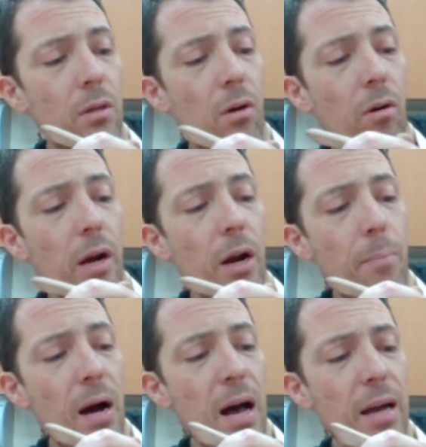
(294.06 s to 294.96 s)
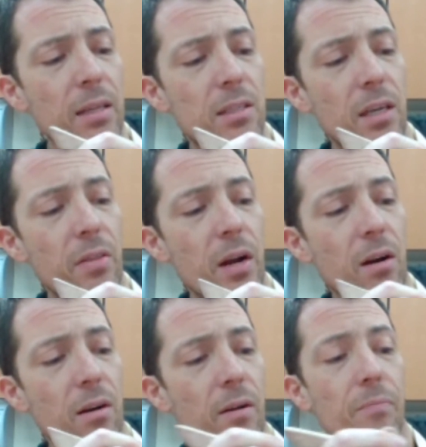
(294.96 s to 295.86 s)
or air pockets in
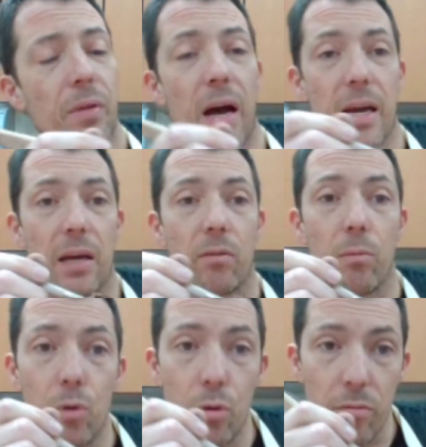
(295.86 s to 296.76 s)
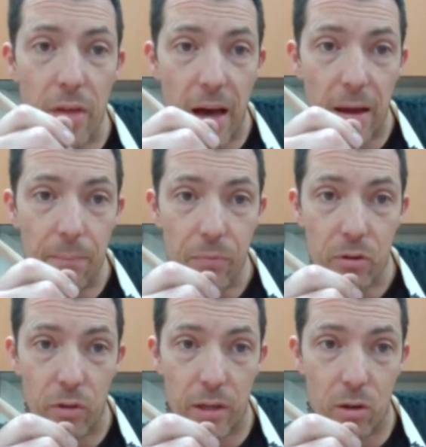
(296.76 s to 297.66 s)
there, I can remove that
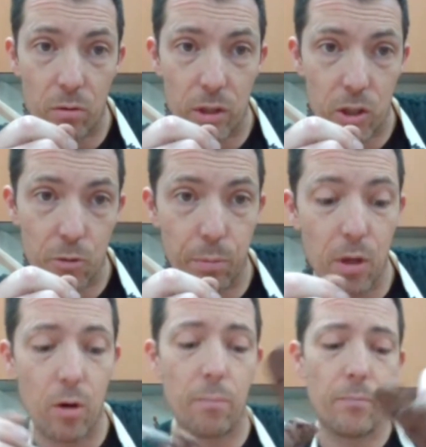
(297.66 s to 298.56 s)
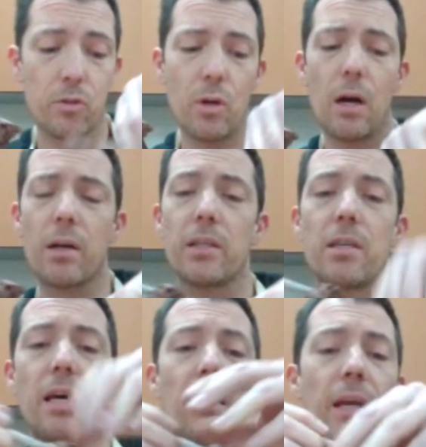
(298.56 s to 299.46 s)
so they don't explode. So I'll get
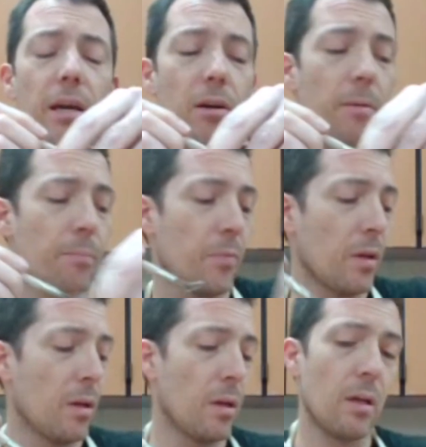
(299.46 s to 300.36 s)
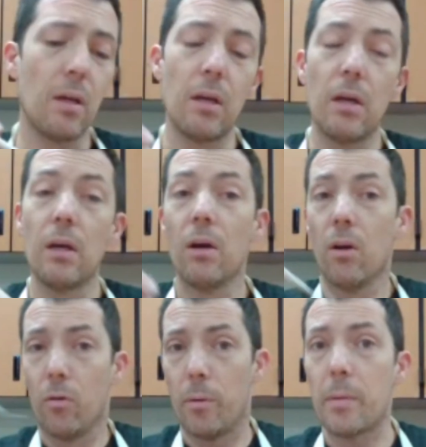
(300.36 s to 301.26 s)
to that later.
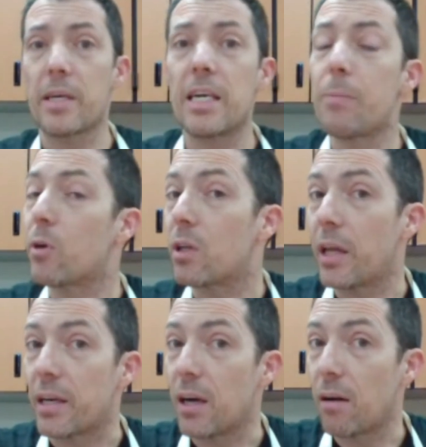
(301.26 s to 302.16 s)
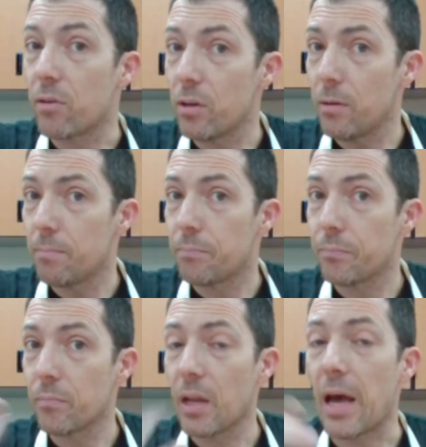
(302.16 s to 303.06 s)
Remember to keep your clay covered
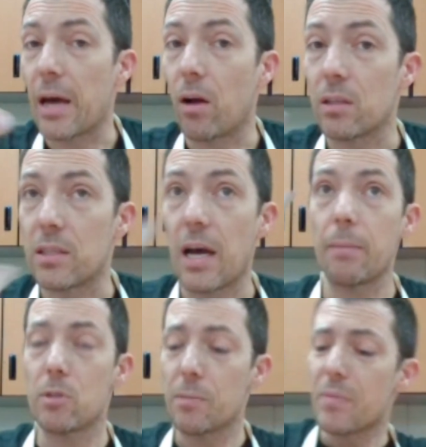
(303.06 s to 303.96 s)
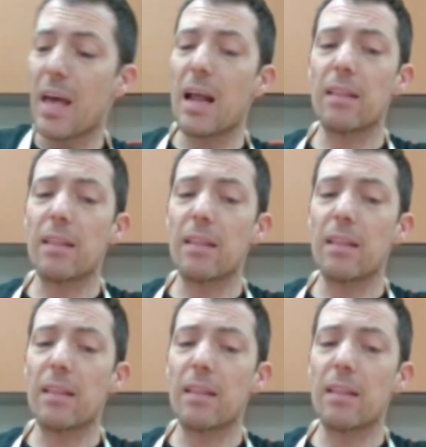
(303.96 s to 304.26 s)
at all times. And at